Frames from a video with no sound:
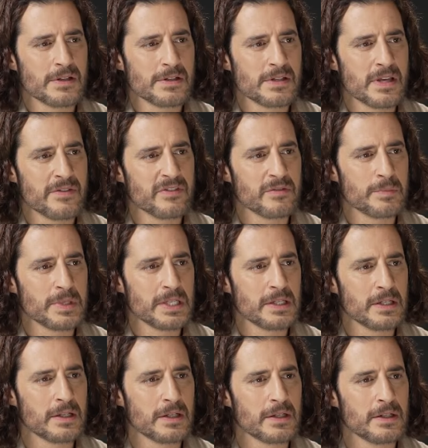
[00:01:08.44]
has given
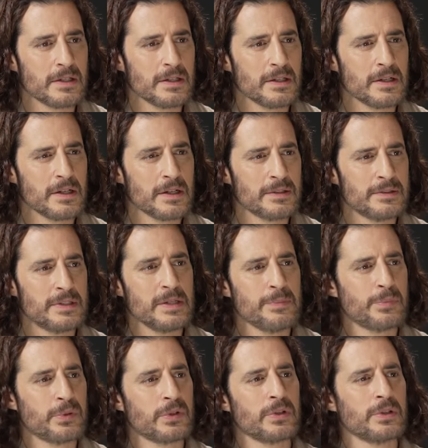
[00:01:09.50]
me a
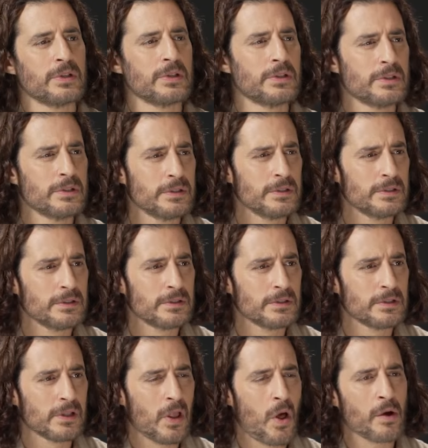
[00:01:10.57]
deeper
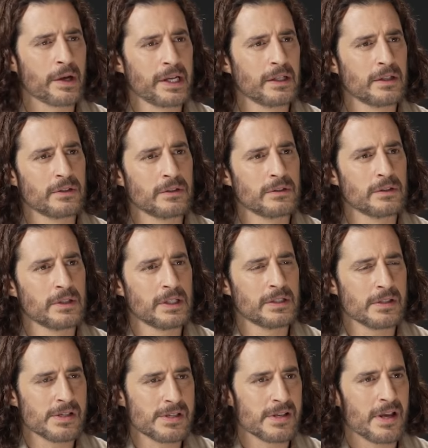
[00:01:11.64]
longing
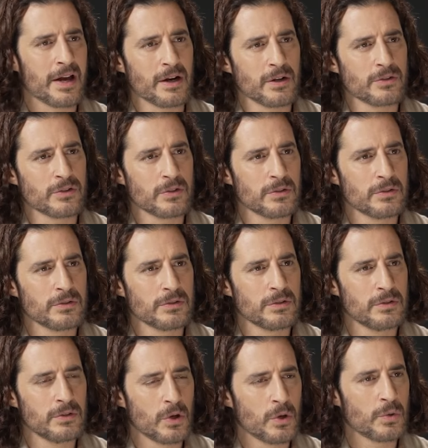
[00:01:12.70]
and desire to
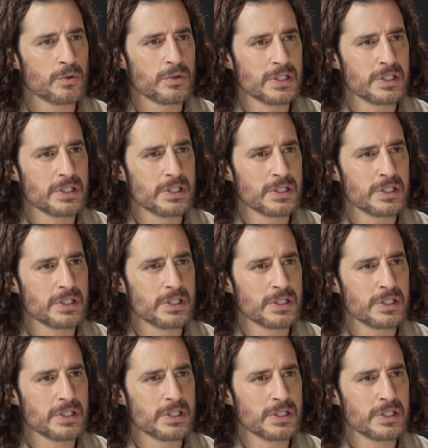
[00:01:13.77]
know